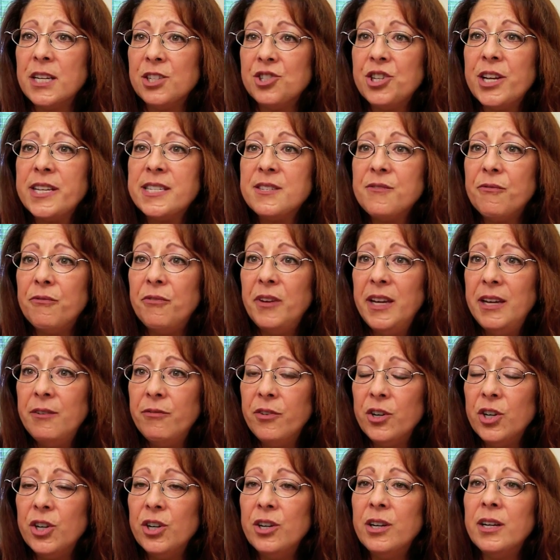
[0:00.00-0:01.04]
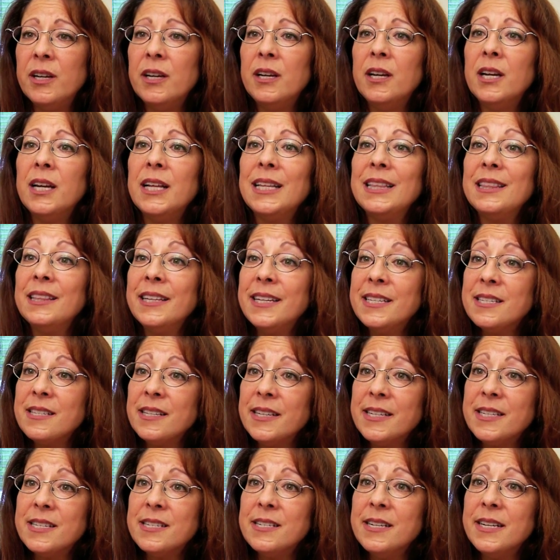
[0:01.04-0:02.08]
such as fever,
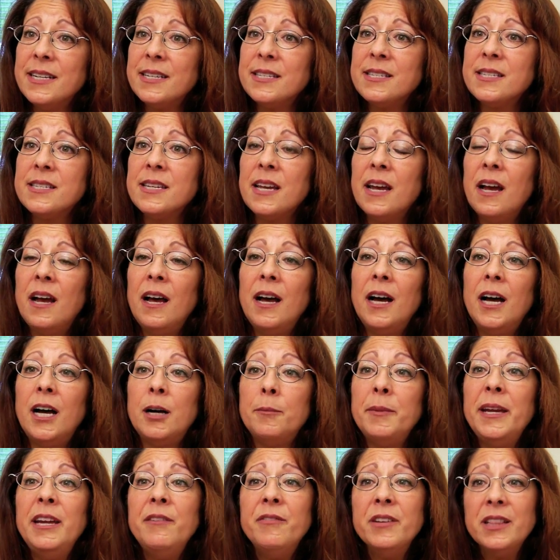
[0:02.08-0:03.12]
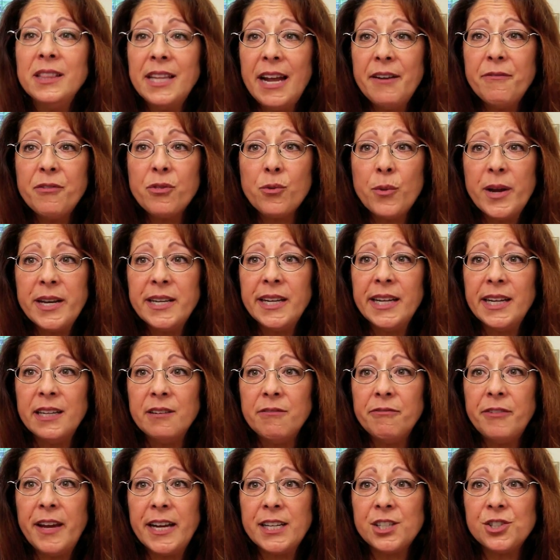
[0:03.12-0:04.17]
listlessness, even life-threatening
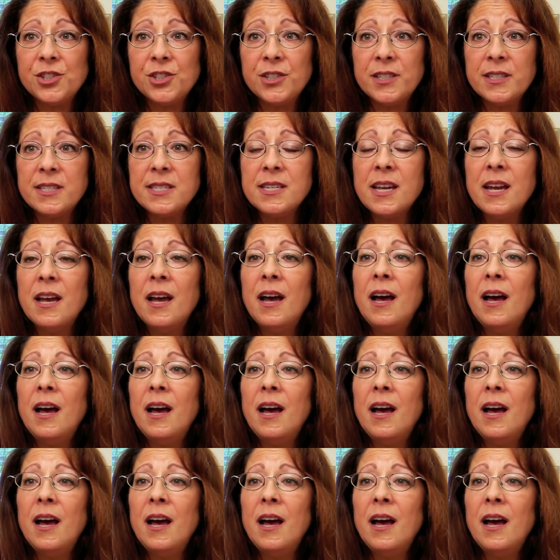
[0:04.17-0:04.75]
infections.